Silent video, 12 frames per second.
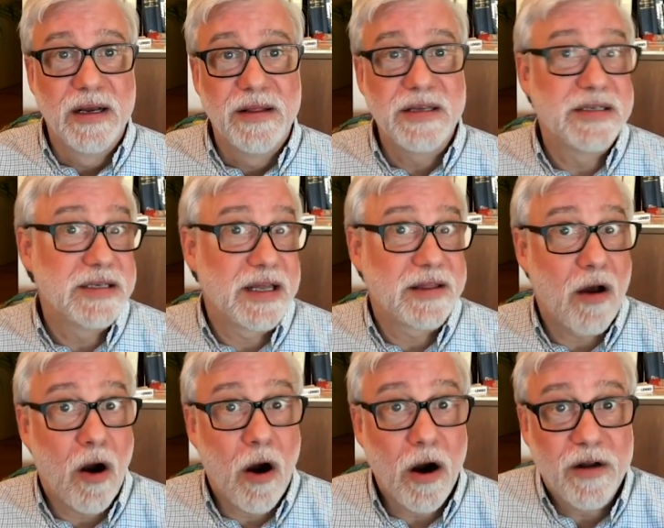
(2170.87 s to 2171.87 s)
This is at the
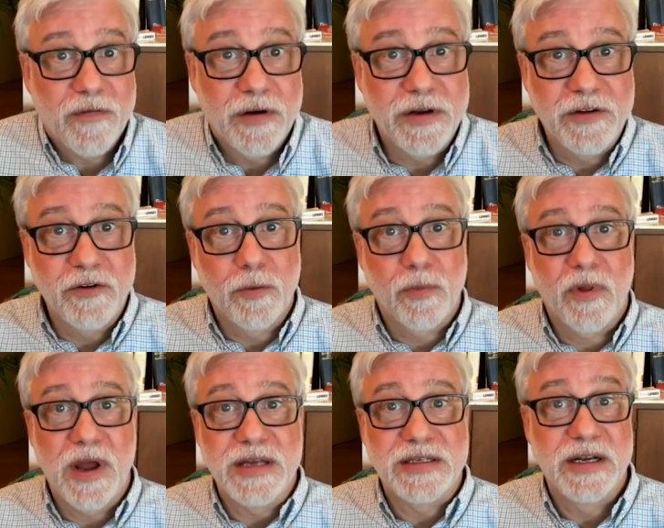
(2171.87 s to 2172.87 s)
heart of our digital
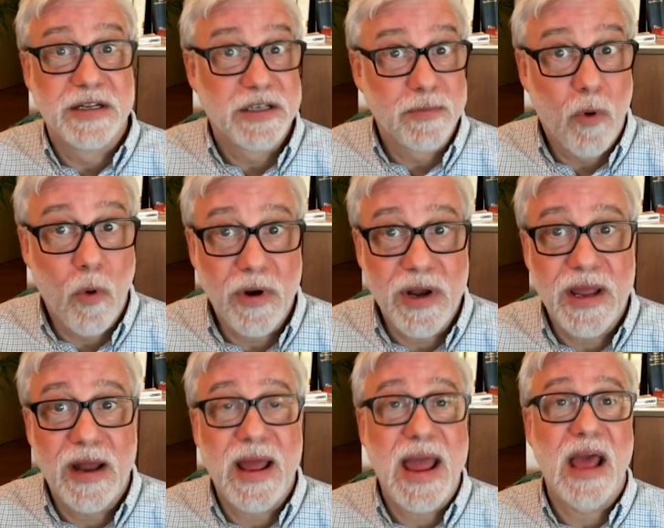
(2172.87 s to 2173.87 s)
place, and it's important to
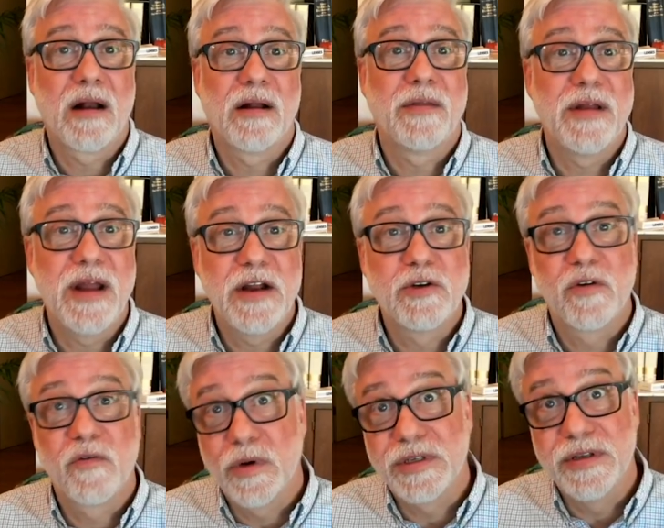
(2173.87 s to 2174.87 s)
get a handle on the nature
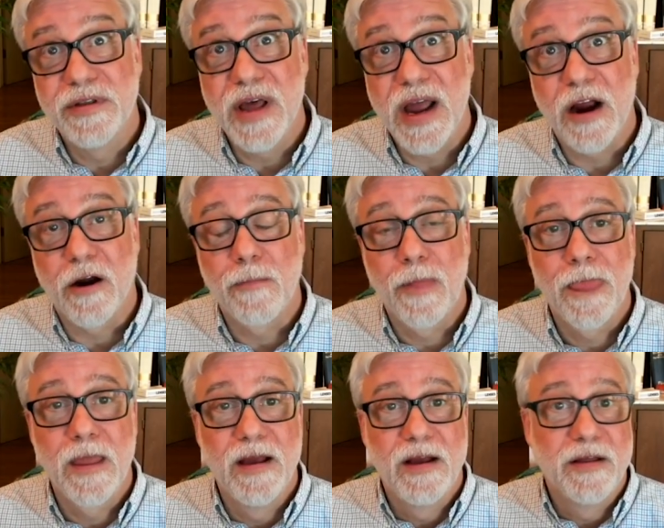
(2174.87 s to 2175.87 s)
of what's there.
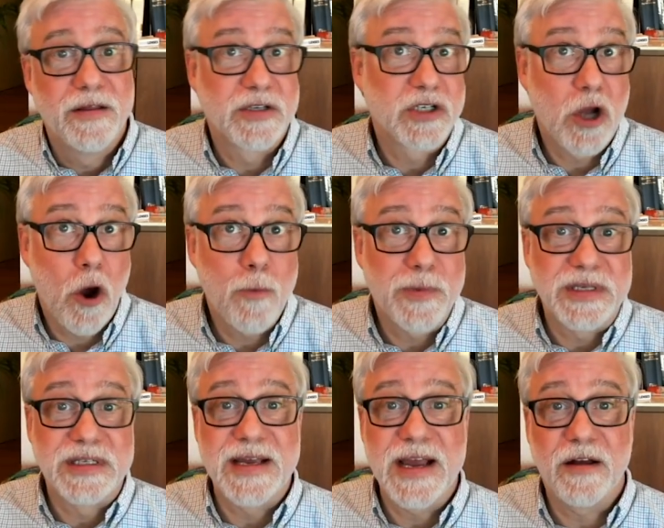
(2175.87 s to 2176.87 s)
The scope and
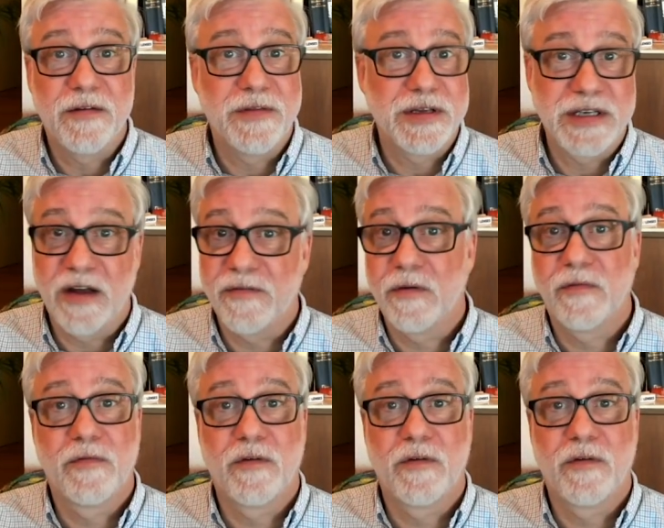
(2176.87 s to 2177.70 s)
scale of this effort